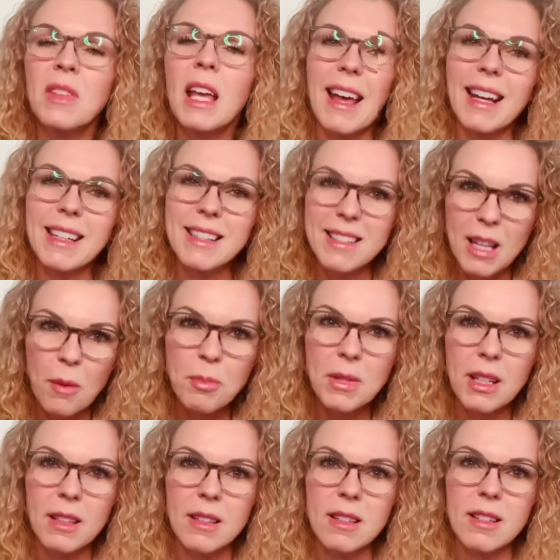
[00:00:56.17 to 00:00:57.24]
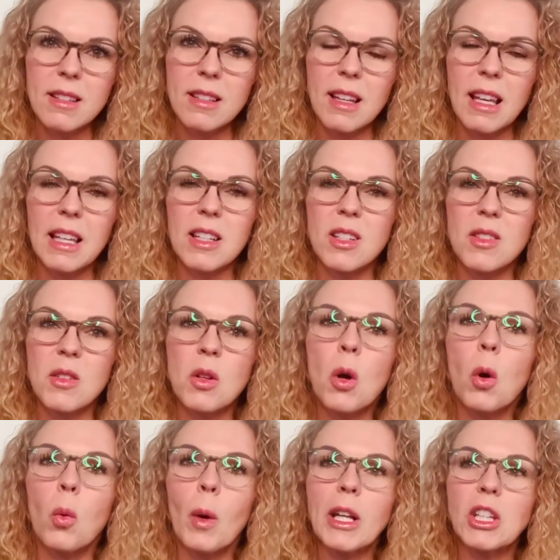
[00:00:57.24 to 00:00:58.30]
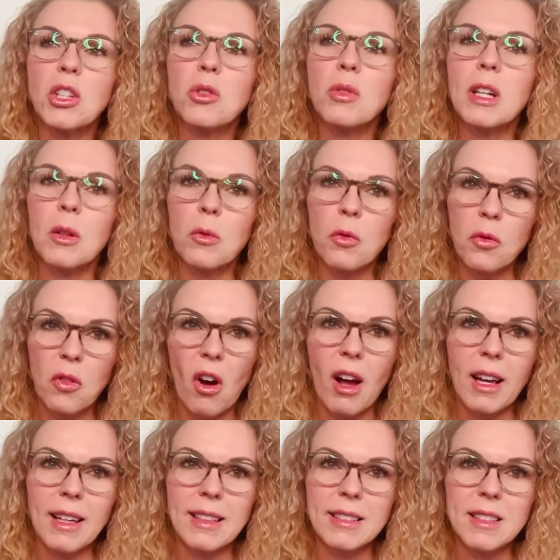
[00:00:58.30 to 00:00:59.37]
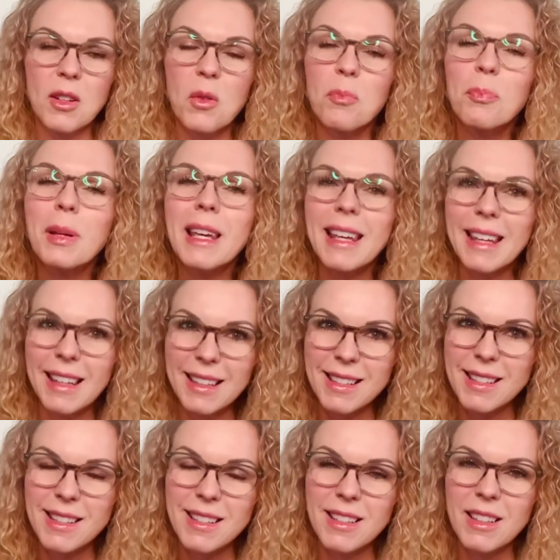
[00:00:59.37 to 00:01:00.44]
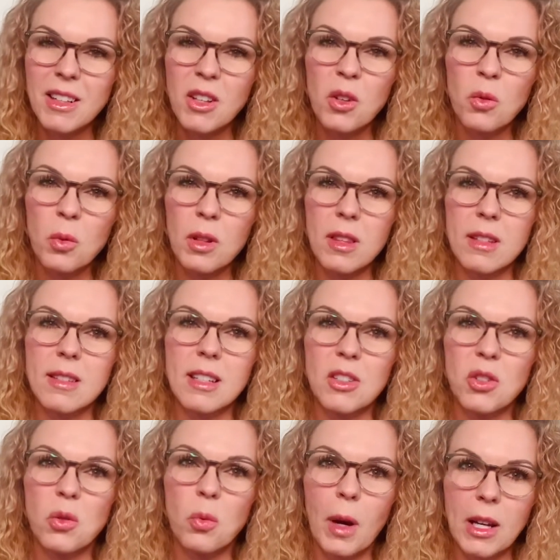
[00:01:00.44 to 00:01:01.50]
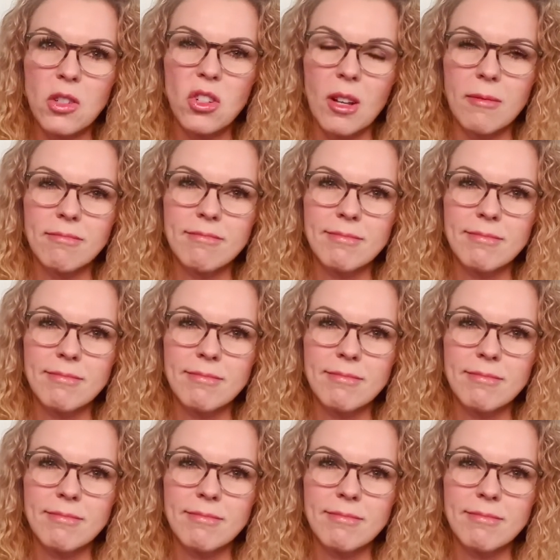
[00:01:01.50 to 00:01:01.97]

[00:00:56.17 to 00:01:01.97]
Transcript: Acceptance is when you can find peace with the situation.